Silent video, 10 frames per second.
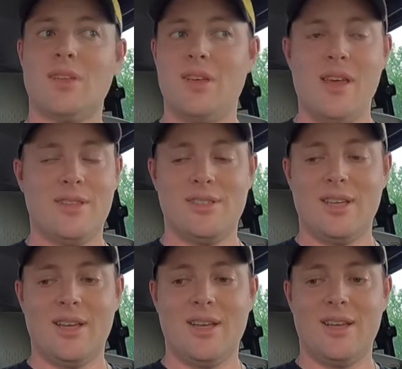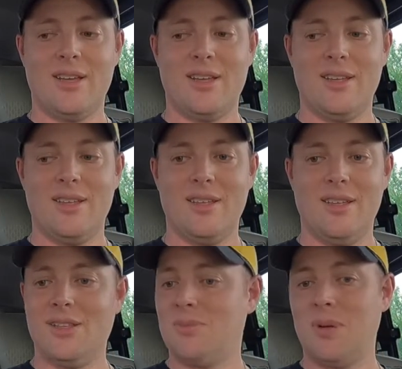It's
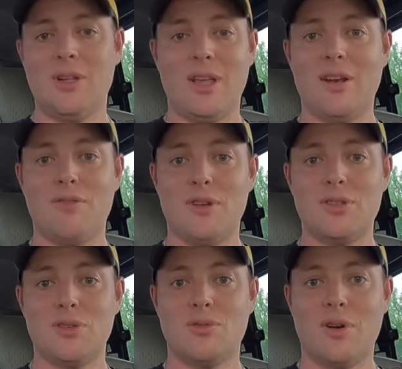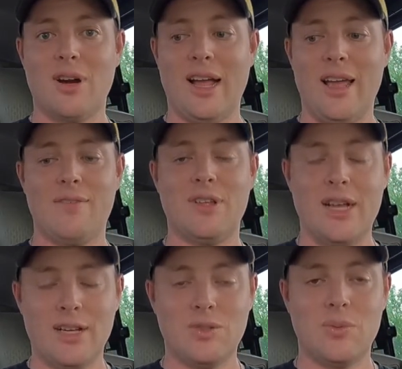been a lot of fun so far. I have the
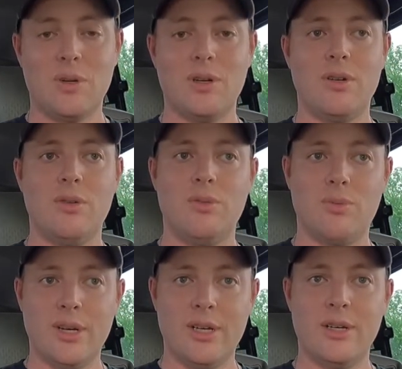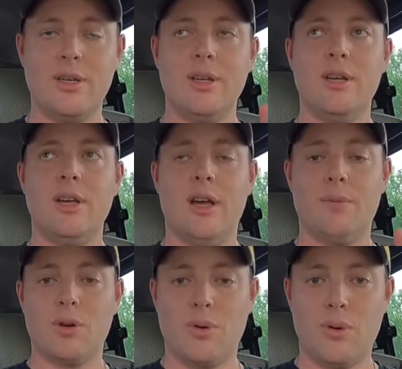next one written and
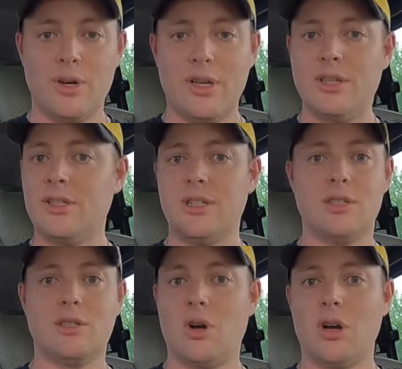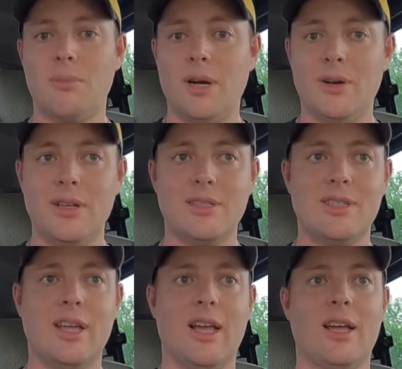recorded. I just need to talk about it
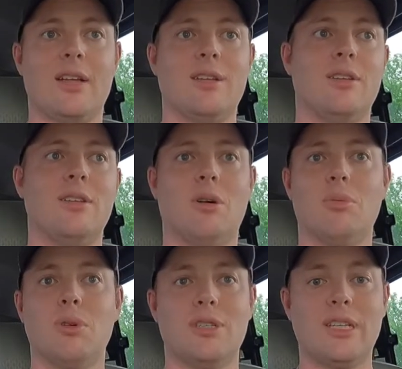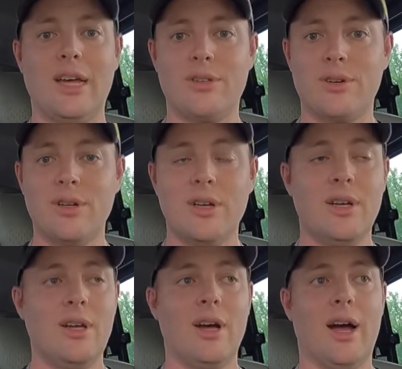and, you know, put it together.
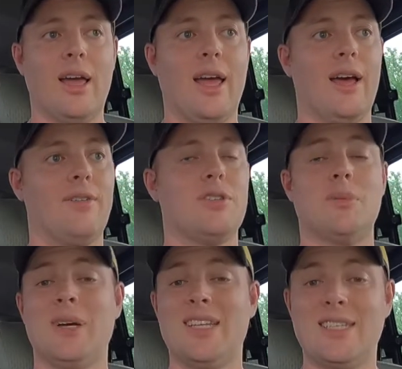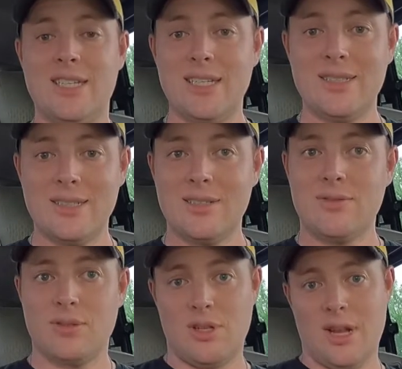I have some ideas
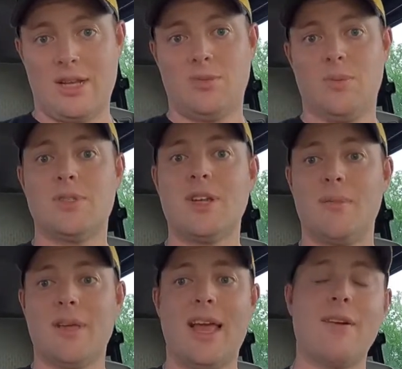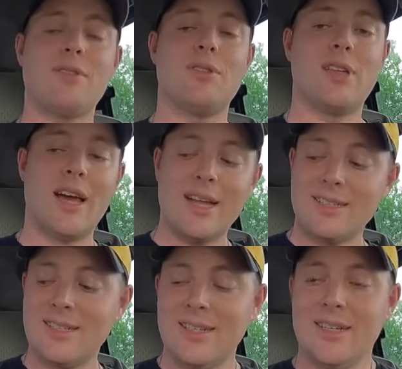for the next ones coming after that.